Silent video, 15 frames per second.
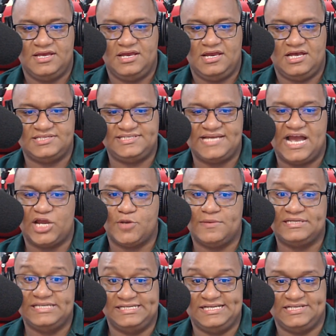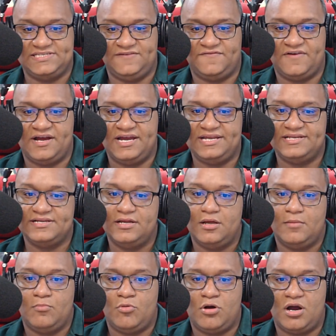As the argument intensified,
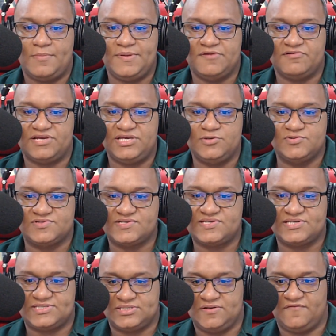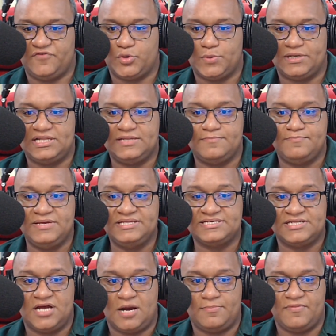Mohabir accused the sister of frequently beating
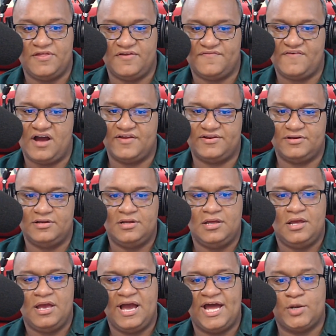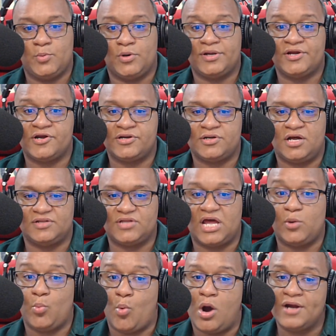up their father and warned her not
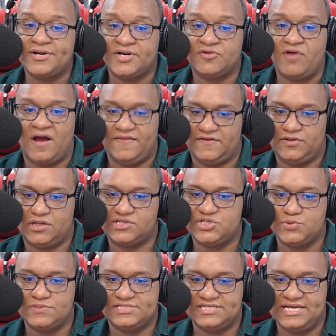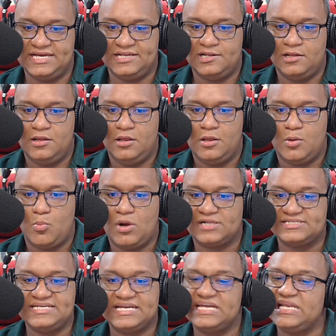to do it again while
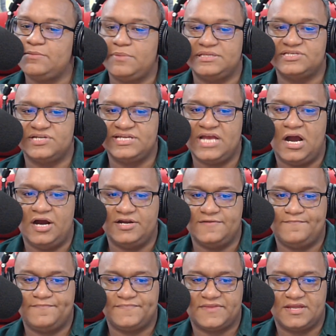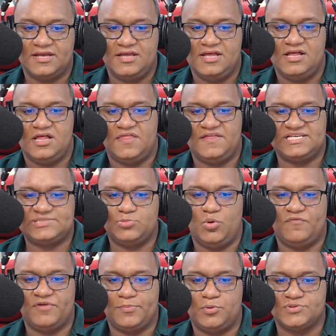taking him into the yard. This move
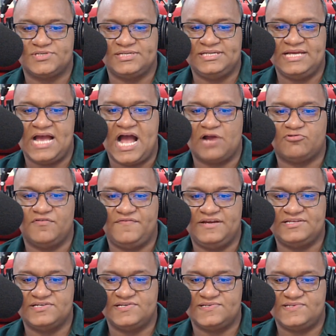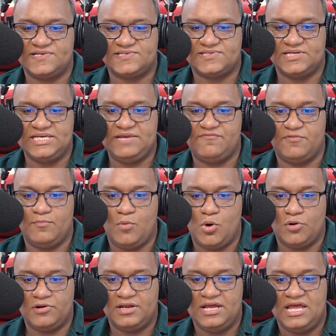reportedly aggravated the sister even
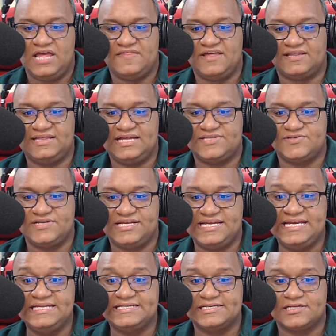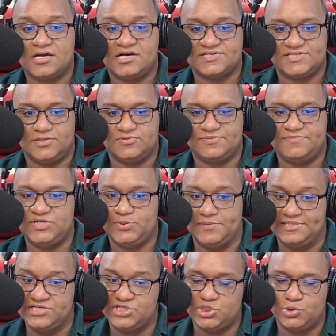more, that led to the heated cuss-out between
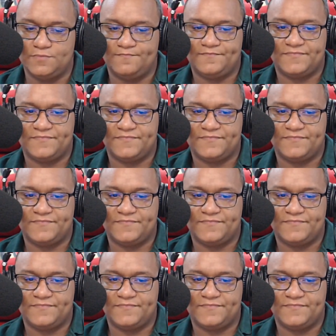the two.